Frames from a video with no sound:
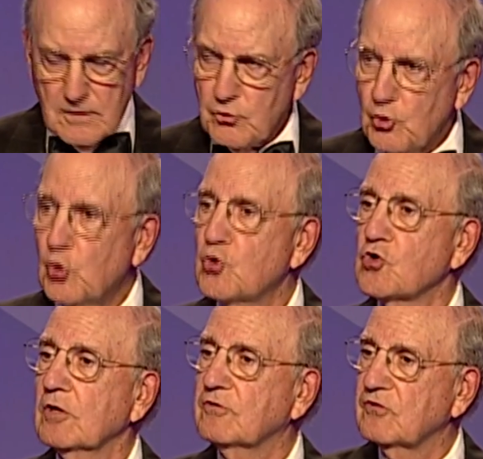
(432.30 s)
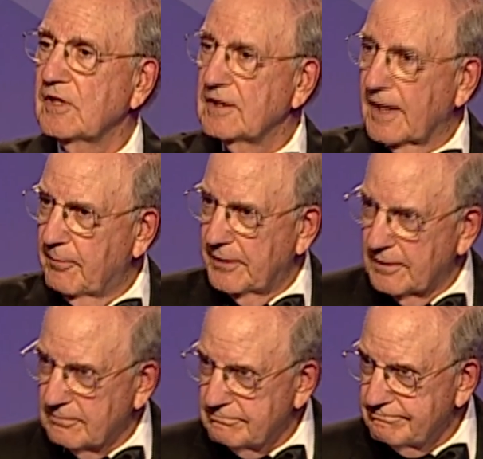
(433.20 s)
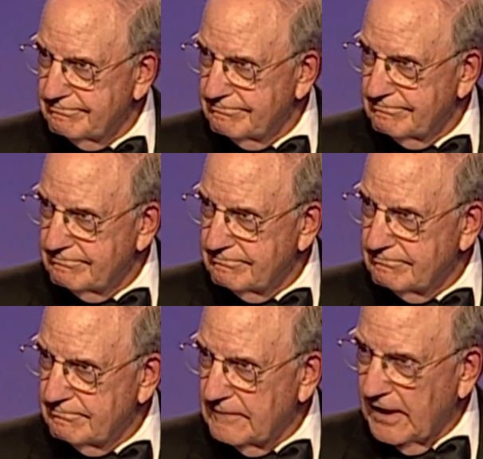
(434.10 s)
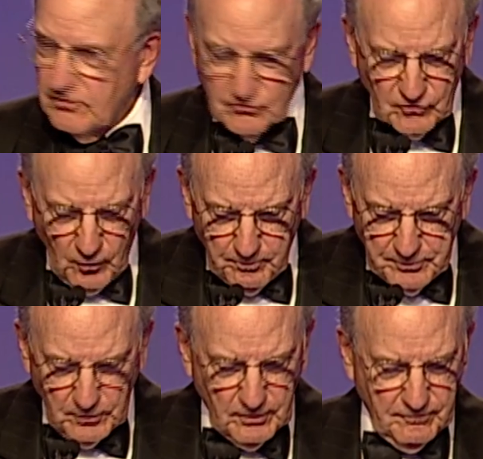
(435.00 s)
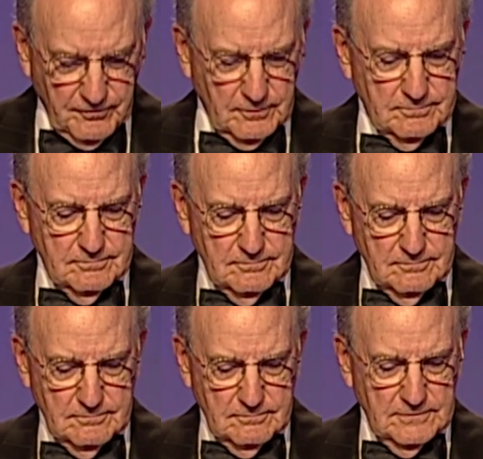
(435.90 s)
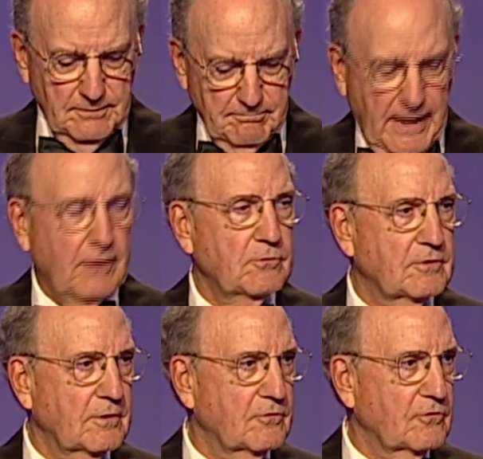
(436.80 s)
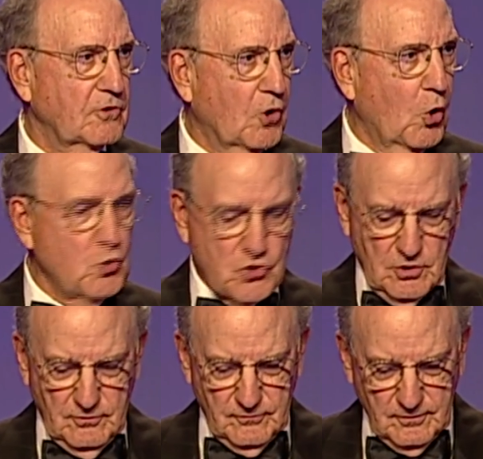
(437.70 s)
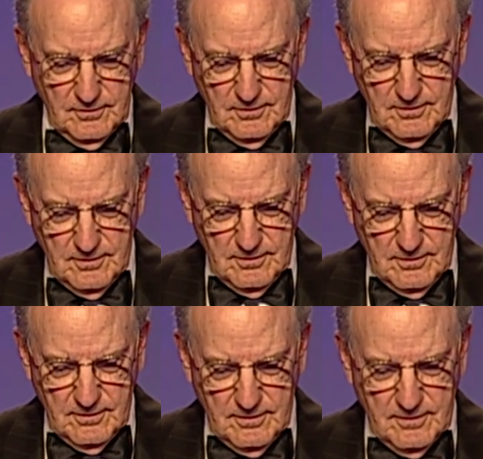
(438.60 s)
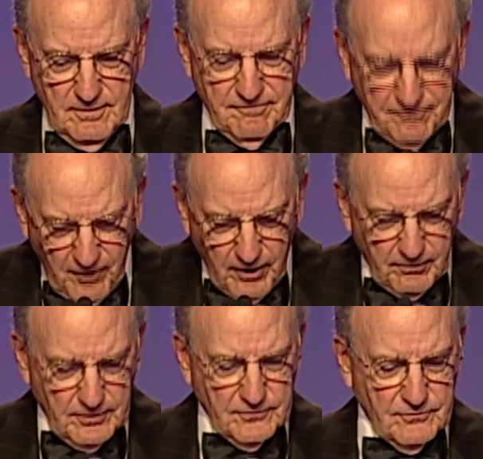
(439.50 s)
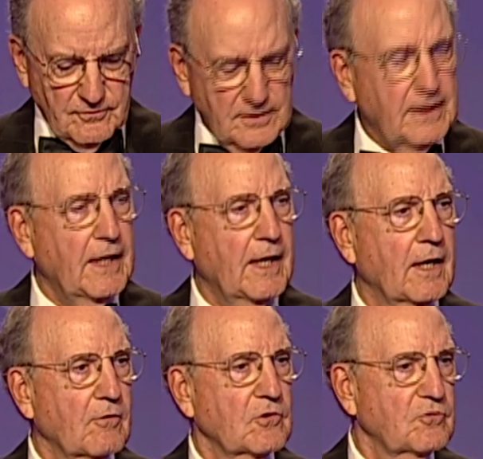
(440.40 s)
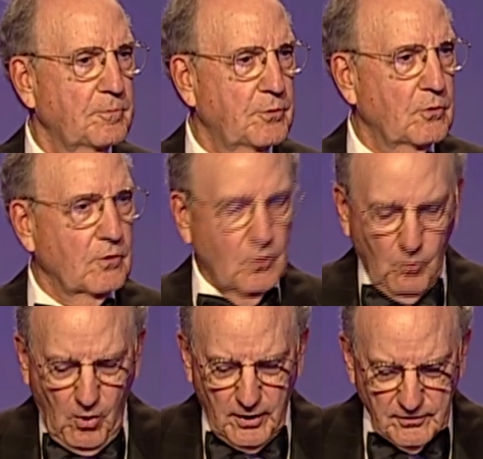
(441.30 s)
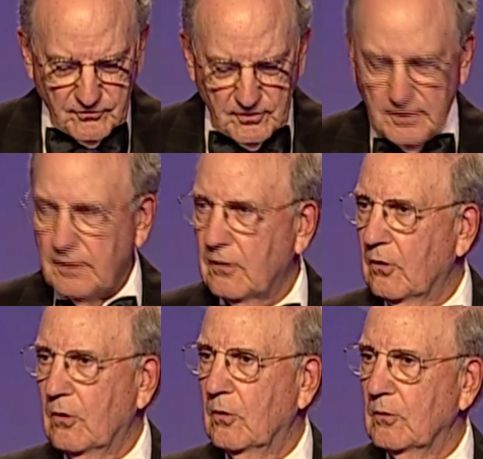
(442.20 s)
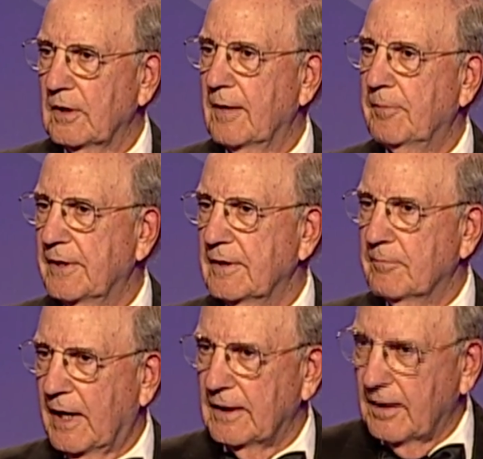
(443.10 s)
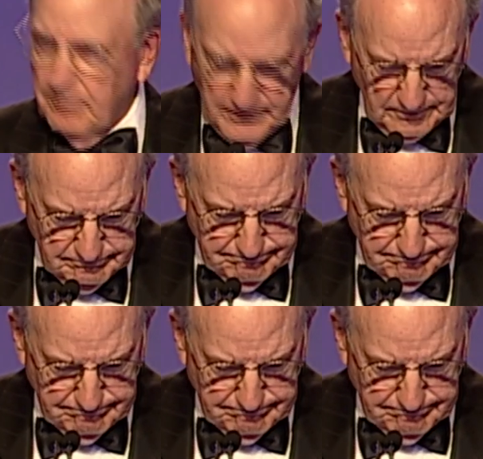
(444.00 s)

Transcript: "You should see Lebanon. It's so beautiful. The mountains, the oceans, the forests, the air is pure, the water is clear. Oh, Lebanon, my Lebanon."